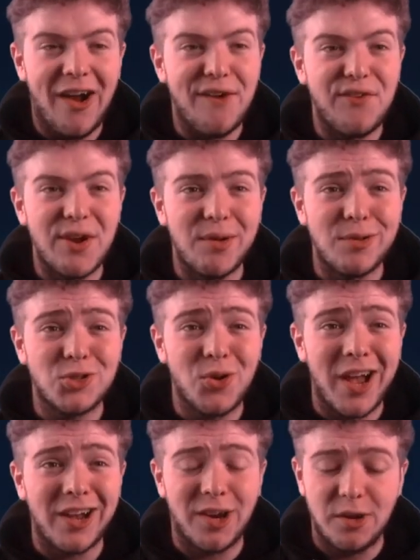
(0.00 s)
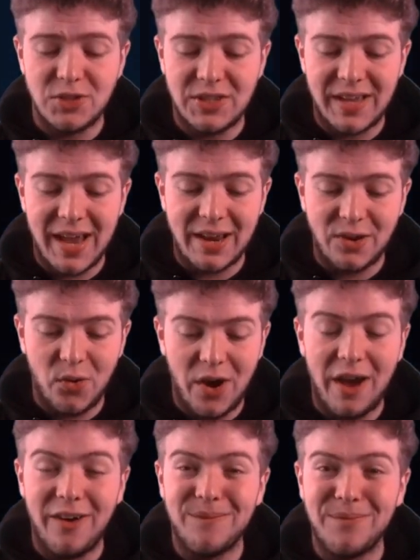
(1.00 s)
I think we was quite close to getting
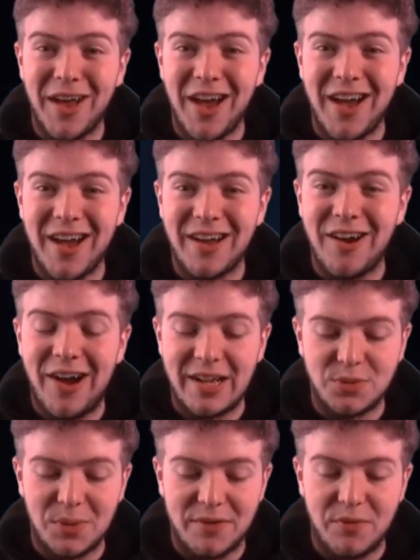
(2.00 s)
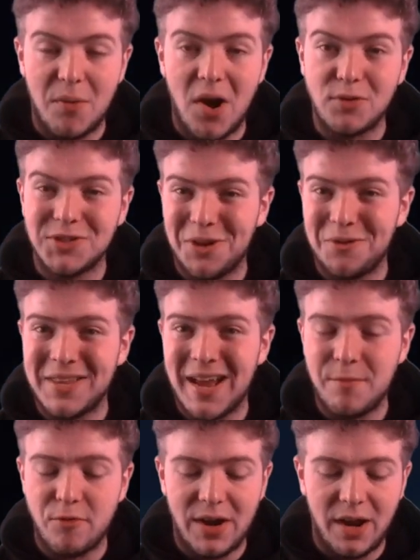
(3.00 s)
quite uh, high to another milestone, in the
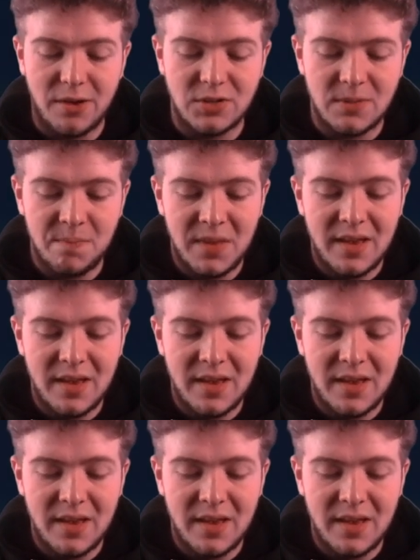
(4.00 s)
Amarillos.